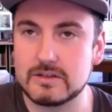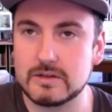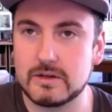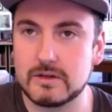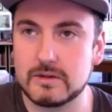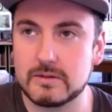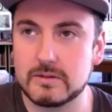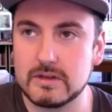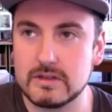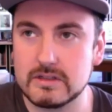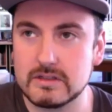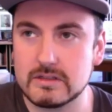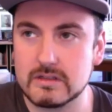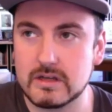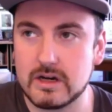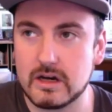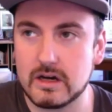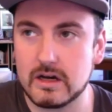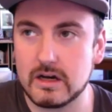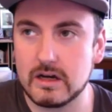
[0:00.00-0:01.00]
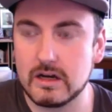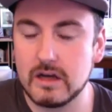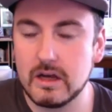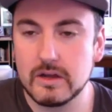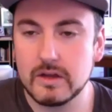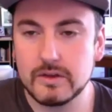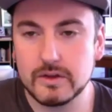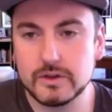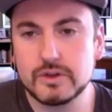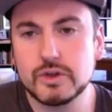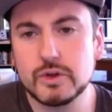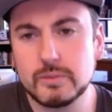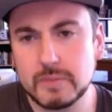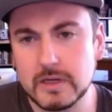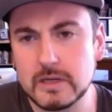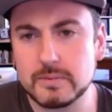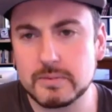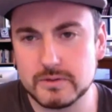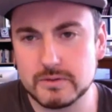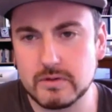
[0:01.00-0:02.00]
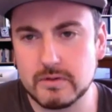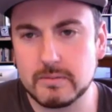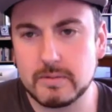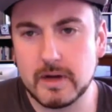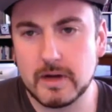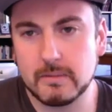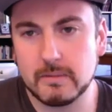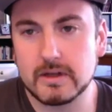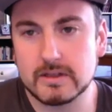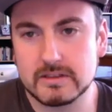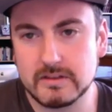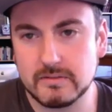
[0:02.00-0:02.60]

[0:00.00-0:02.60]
You know, these the two people's republics